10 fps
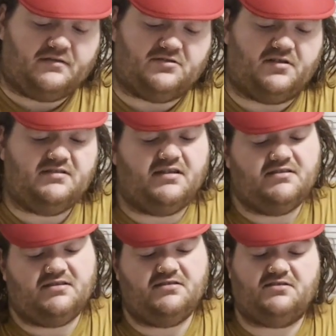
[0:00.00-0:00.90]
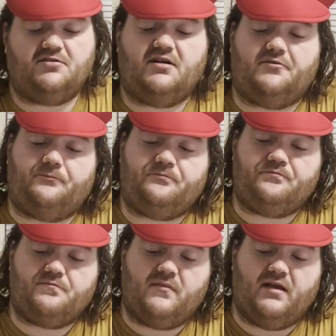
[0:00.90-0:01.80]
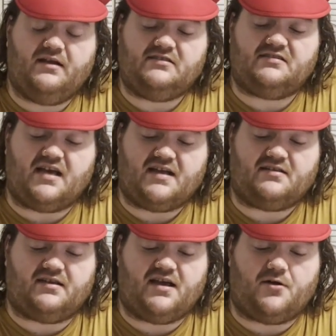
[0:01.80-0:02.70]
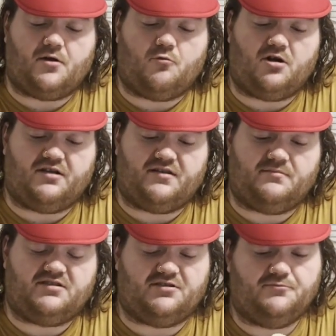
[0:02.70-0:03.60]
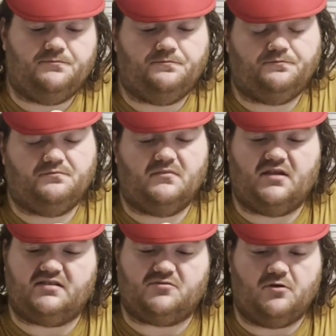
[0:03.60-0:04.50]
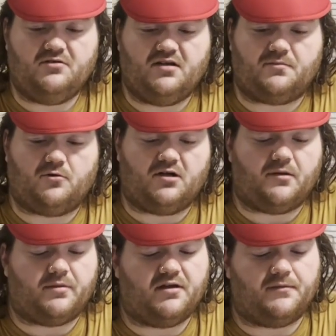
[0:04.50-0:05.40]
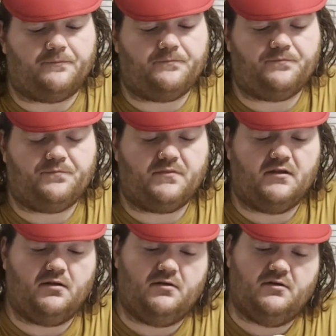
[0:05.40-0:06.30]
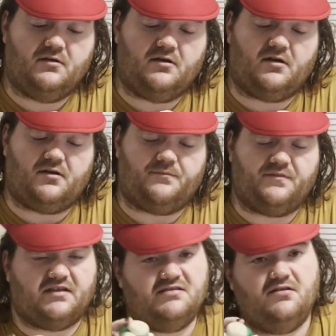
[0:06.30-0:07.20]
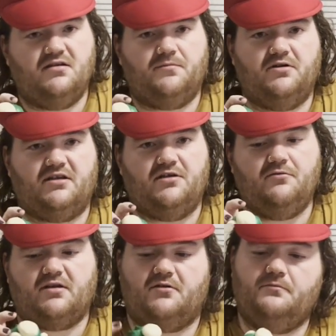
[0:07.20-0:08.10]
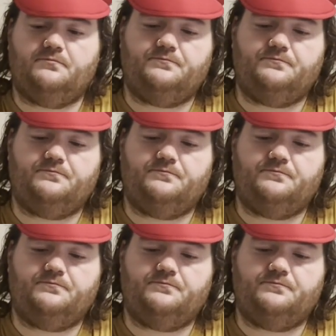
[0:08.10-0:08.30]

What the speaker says: So these guys didn't turn out exactly how I wanted them to. They swelled up quite a bit. They still look pretty cute though.